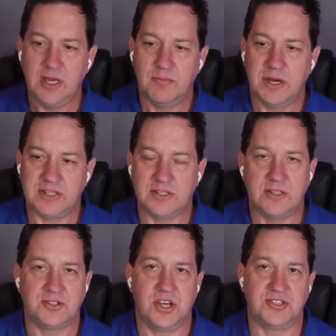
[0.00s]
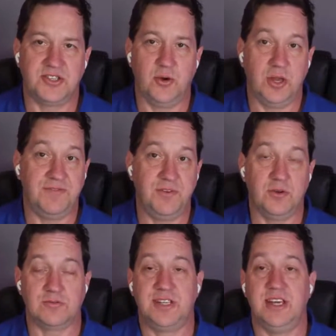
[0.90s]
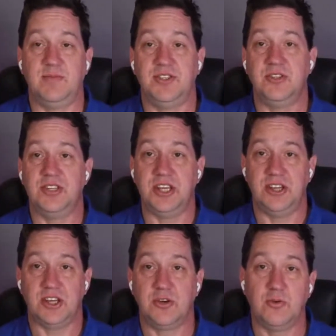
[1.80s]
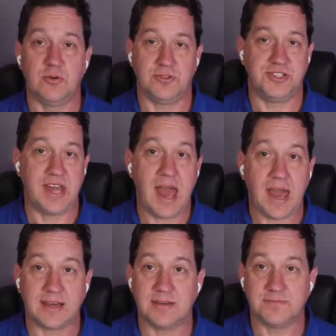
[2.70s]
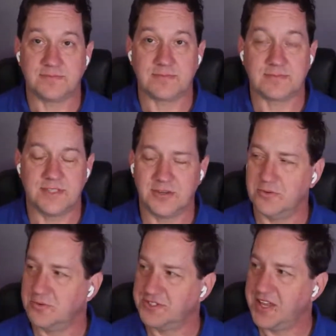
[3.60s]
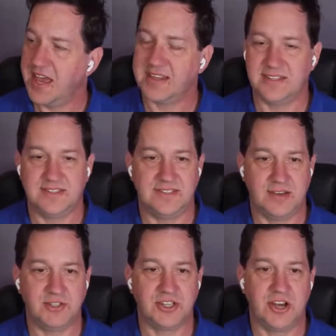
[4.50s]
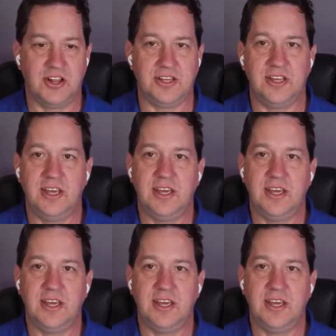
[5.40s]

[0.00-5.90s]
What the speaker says: But there's also, if your team is using the Google Stack, is that what you call it?